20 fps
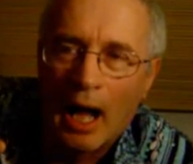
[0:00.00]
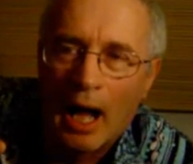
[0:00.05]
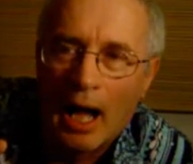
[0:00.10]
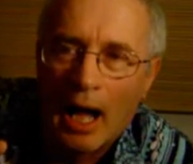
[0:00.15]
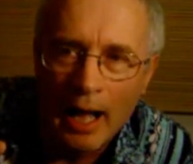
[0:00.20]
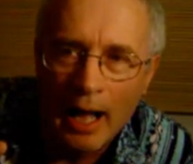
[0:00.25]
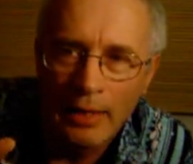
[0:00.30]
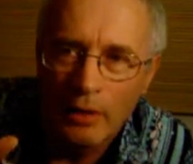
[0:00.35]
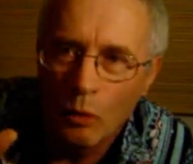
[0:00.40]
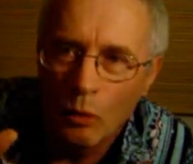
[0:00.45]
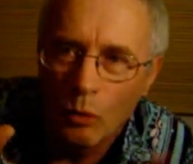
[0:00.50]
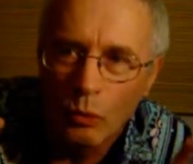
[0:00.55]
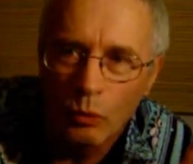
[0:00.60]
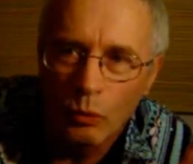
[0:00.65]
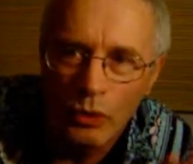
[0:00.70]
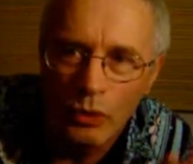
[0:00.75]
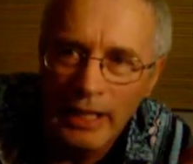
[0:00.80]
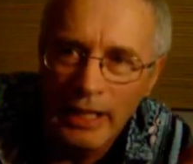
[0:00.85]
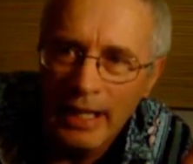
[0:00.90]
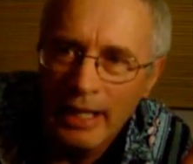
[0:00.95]
I don't
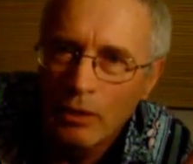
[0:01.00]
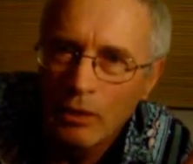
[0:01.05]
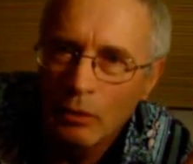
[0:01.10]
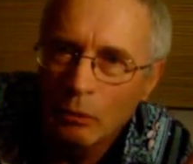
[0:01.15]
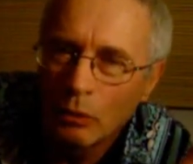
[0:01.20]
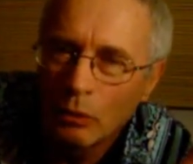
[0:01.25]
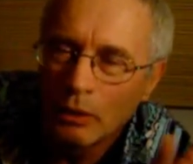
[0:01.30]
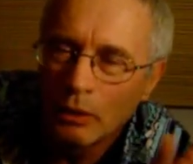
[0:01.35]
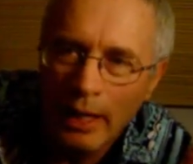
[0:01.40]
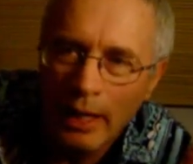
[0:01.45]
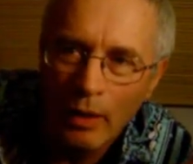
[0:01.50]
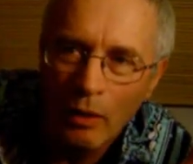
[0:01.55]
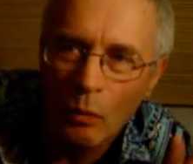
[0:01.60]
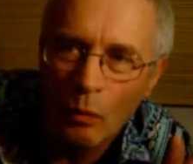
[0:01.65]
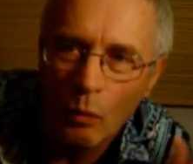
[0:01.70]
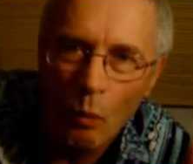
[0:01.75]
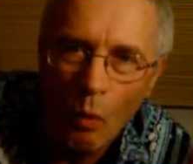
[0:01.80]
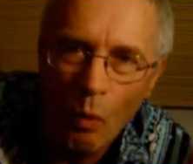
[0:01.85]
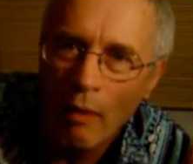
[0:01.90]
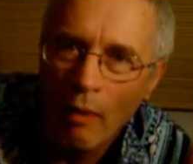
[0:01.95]
need the world, I
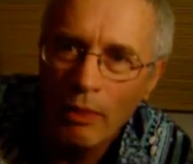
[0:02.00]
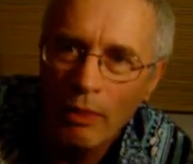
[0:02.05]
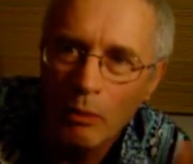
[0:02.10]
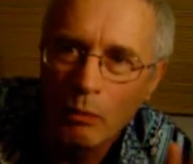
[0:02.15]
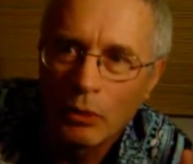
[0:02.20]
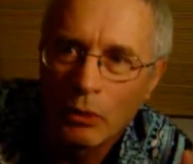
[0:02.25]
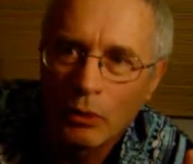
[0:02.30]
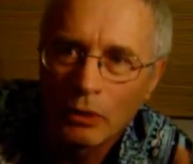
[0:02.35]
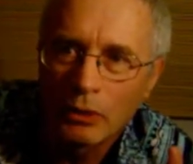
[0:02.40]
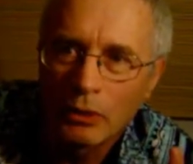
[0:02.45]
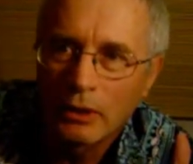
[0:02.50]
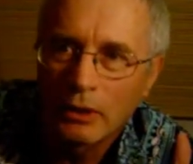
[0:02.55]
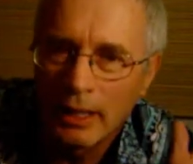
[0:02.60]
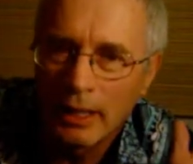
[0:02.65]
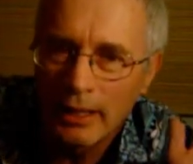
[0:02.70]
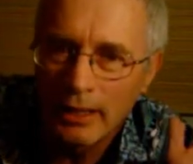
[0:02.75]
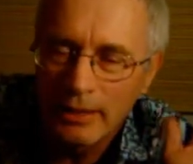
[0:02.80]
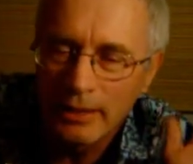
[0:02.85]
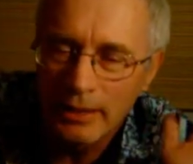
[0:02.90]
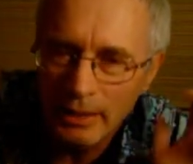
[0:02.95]
don't want the world,
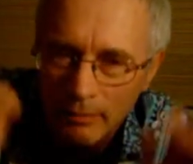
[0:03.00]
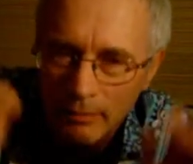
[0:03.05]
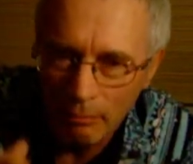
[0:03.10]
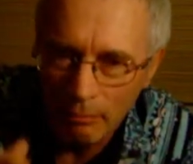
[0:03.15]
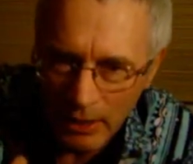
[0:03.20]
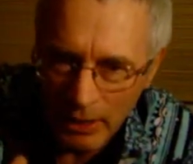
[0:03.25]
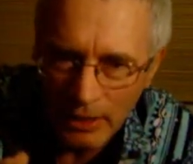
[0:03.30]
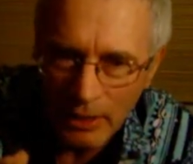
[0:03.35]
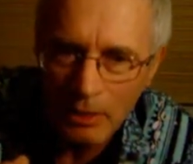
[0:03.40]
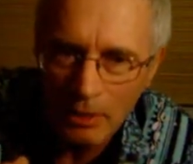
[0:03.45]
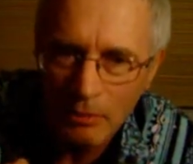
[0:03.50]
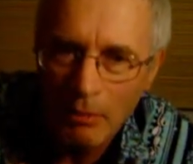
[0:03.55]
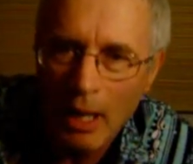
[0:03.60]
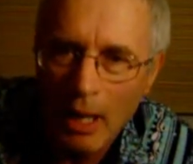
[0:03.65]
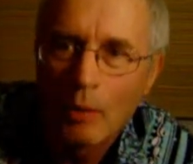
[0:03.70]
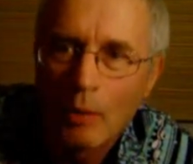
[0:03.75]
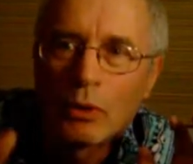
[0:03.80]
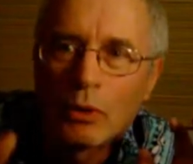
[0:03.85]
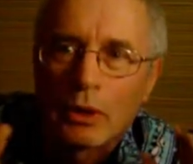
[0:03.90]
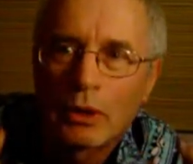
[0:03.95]
this is my
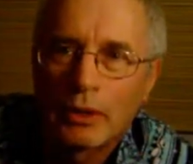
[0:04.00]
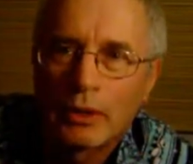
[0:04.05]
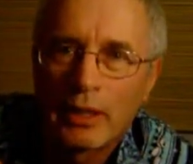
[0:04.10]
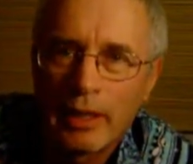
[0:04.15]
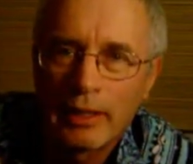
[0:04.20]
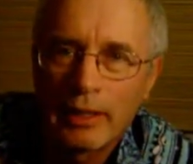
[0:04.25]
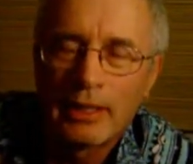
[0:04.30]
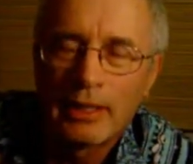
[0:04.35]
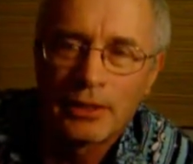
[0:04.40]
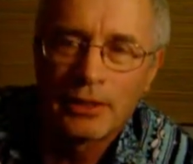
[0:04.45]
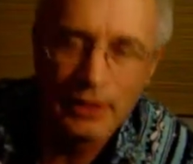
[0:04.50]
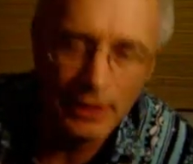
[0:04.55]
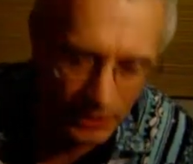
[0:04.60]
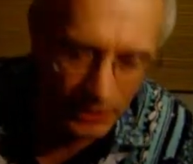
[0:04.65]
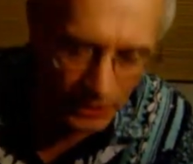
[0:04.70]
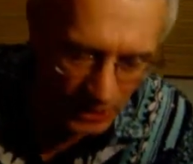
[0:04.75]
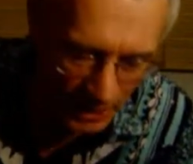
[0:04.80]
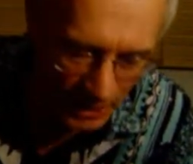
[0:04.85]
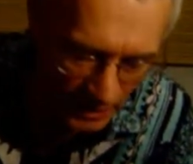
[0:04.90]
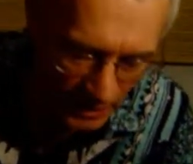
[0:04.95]
world, nothing's going to
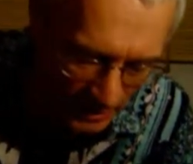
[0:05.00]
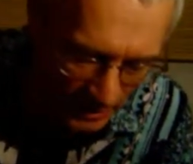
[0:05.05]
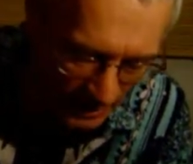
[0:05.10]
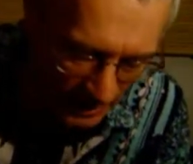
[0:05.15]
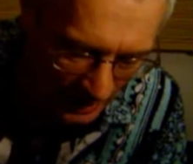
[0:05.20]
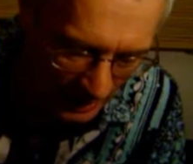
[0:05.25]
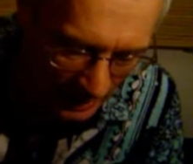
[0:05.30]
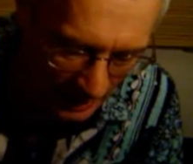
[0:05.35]
change it.